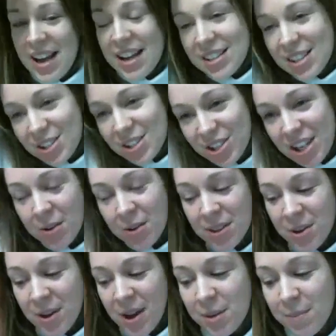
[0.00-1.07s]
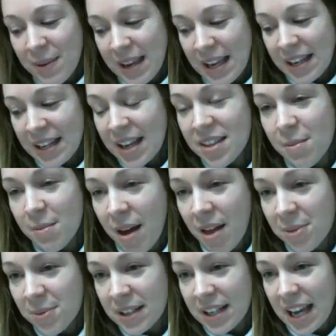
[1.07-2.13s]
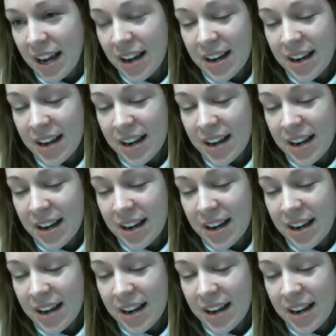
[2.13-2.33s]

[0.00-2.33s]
to share with you at the beginning of the month when Kara